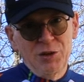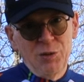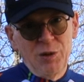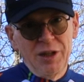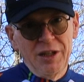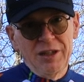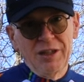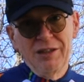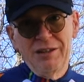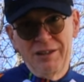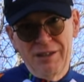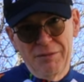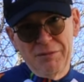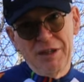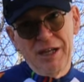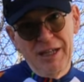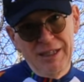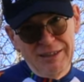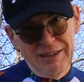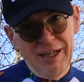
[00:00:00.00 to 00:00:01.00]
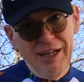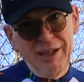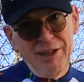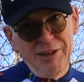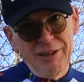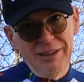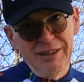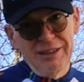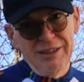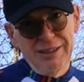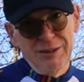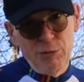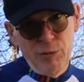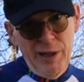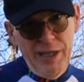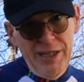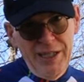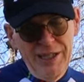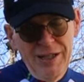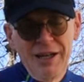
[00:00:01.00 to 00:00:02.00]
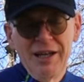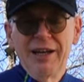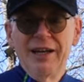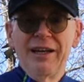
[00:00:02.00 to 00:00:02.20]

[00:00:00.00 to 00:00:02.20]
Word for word: to work, I'm kind of tired and sweaty.